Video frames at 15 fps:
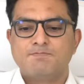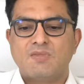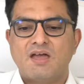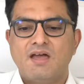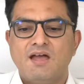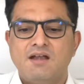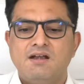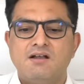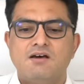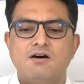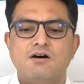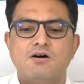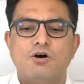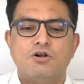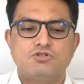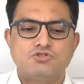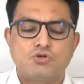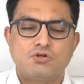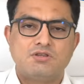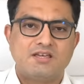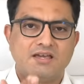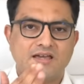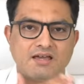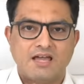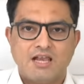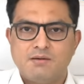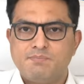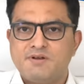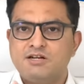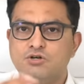and also they
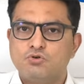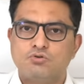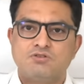help into